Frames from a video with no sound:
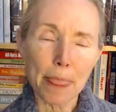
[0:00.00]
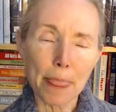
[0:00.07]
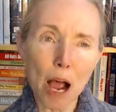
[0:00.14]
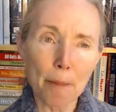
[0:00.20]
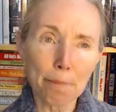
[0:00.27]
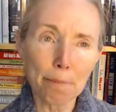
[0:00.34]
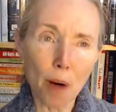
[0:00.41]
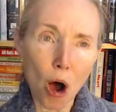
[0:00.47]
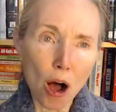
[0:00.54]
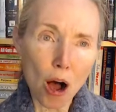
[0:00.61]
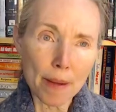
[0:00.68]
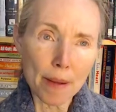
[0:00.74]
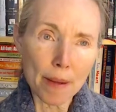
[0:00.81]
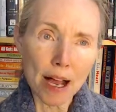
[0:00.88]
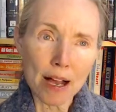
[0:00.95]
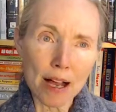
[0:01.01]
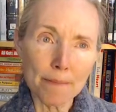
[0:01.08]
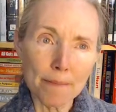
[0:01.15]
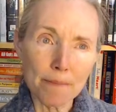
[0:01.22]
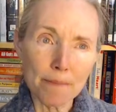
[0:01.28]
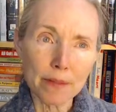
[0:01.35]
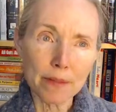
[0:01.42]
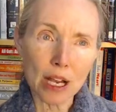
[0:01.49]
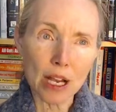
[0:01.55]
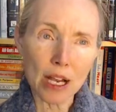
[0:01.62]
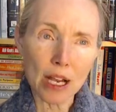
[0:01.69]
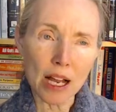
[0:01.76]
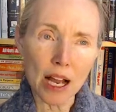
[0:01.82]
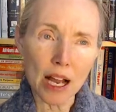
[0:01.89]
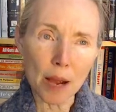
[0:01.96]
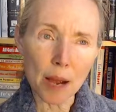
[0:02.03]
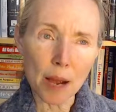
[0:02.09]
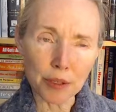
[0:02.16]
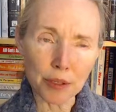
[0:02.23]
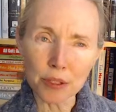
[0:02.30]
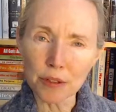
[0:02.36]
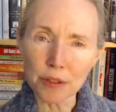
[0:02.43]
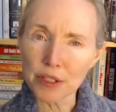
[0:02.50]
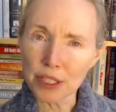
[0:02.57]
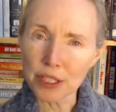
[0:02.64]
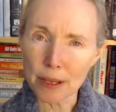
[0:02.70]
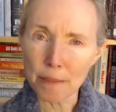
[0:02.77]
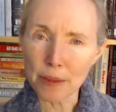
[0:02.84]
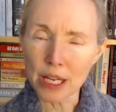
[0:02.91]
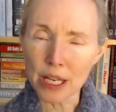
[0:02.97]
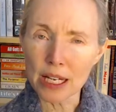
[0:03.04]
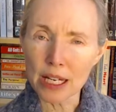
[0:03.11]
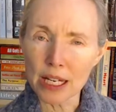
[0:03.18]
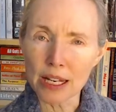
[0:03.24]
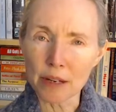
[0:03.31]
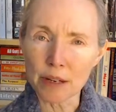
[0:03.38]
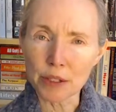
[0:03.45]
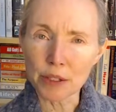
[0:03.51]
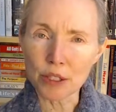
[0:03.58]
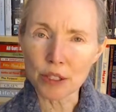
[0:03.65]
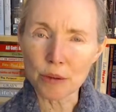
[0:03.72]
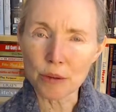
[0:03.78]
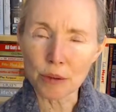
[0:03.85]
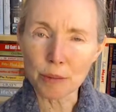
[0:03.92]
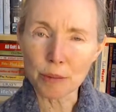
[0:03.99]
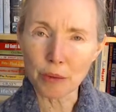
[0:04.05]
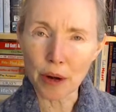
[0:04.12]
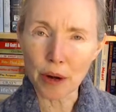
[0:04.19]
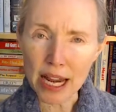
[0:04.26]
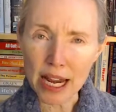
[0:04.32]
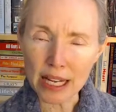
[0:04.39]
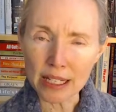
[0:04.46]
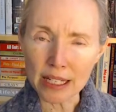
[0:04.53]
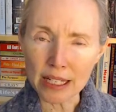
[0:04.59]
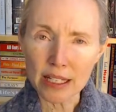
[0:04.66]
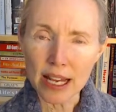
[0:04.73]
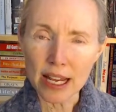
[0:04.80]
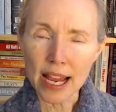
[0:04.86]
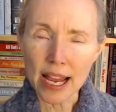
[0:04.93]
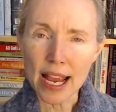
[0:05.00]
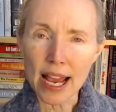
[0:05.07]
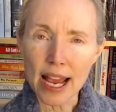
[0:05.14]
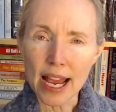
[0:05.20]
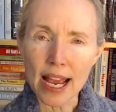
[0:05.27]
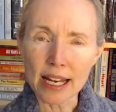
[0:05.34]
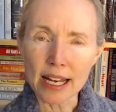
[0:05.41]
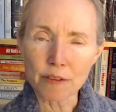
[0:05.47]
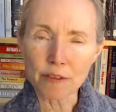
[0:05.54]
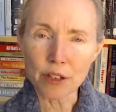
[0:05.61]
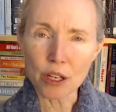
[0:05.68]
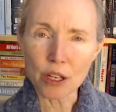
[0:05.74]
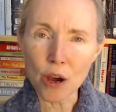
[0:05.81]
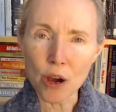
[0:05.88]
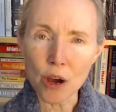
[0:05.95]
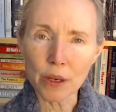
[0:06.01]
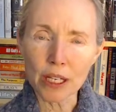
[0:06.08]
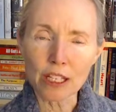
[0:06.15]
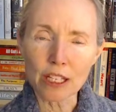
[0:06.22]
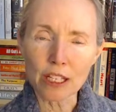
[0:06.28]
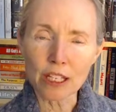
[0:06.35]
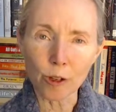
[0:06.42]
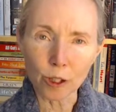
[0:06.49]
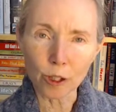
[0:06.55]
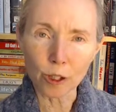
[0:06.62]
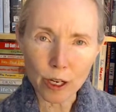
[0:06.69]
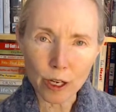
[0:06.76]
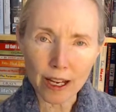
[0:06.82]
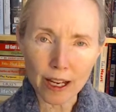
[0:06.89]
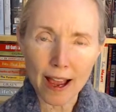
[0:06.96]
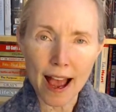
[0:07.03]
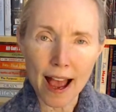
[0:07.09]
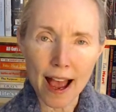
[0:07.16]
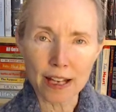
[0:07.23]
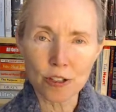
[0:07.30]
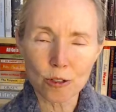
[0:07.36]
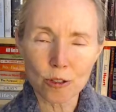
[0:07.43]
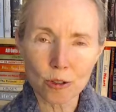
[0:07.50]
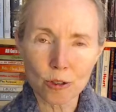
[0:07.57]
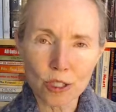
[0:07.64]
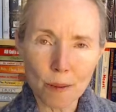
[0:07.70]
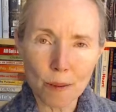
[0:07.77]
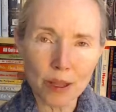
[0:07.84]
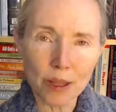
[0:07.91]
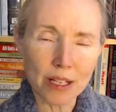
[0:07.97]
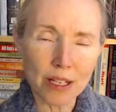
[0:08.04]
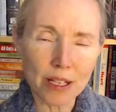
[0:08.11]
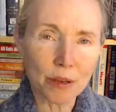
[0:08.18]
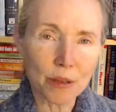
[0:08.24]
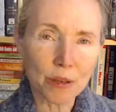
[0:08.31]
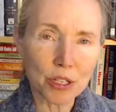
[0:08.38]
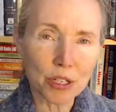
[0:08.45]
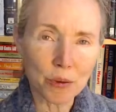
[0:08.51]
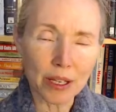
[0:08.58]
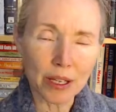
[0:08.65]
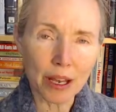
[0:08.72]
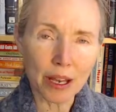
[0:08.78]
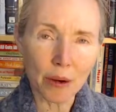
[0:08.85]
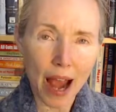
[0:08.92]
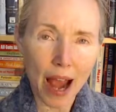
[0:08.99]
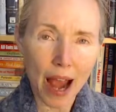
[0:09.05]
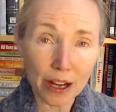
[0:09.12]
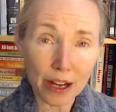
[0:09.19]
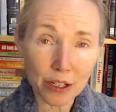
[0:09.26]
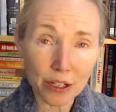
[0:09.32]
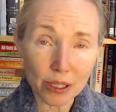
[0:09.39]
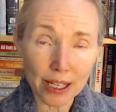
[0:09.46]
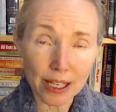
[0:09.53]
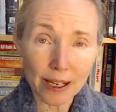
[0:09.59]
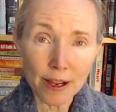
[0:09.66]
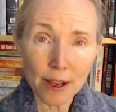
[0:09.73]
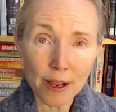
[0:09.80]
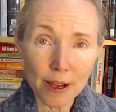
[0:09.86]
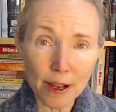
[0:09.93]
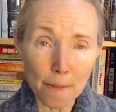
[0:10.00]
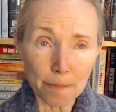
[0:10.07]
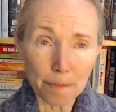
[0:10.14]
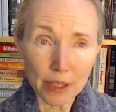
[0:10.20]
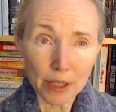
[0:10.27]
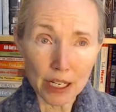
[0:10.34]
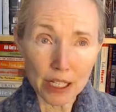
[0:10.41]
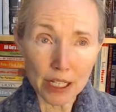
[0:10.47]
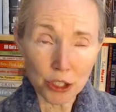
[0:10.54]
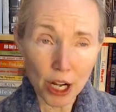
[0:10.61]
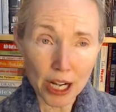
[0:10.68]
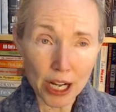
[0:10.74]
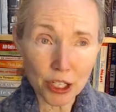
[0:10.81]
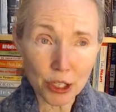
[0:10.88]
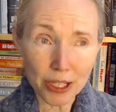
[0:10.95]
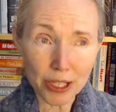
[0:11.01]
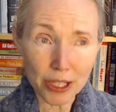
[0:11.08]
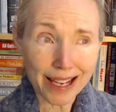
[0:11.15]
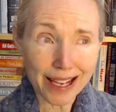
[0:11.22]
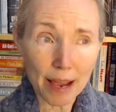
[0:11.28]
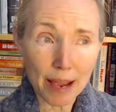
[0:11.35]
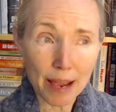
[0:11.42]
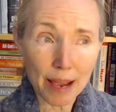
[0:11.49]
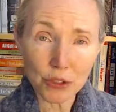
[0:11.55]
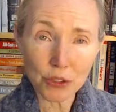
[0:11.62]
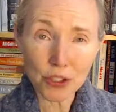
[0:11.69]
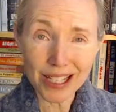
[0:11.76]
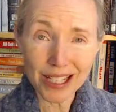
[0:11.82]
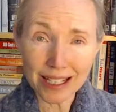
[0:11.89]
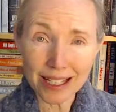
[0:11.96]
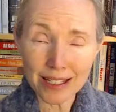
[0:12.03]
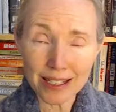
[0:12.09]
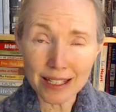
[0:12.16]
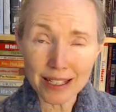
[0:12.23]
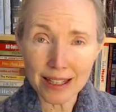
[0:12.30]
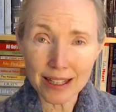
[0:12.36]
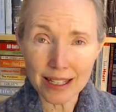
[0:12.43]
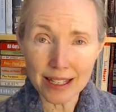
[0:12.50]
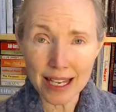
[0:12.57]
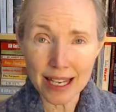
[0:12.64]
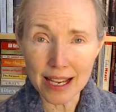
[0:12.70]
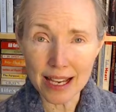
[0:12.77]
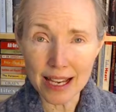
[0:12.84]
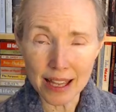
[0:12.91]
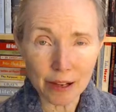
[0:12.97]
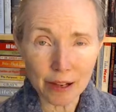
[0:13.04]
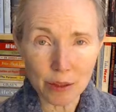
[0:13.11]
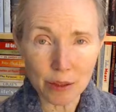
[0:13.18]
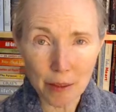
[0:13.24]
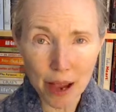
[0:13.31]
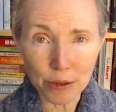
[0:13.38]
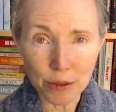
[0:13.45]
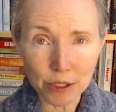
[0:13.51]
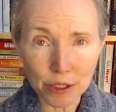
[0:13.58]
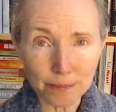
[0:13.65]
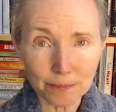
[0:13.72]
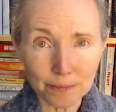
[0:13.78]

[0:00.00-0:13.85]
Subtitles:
Obama approved something, and it was to do with brain. And if you go in and you look at some of the things they were doing, they were actually changing the chemicals in I think it was a mouse,